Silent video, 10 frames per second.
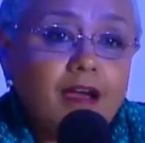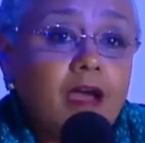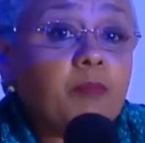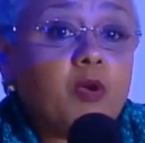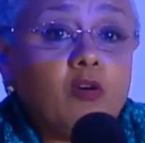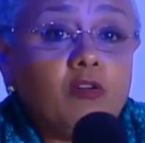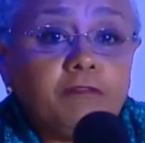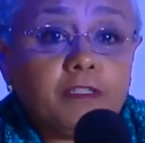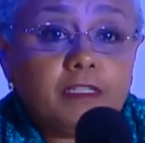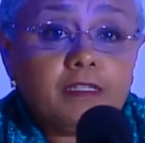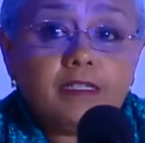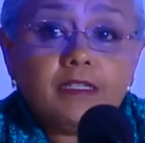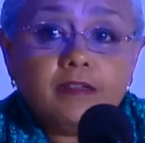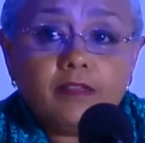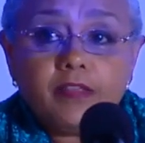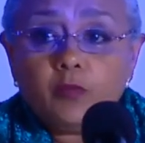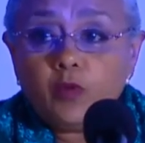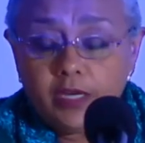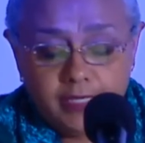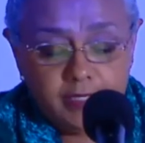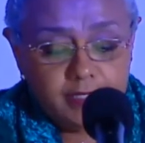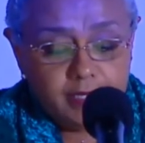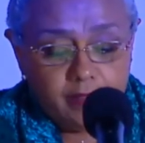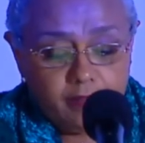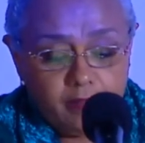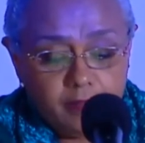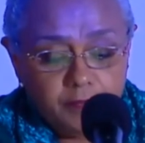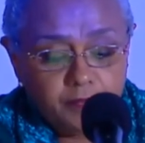I'm confident that working together,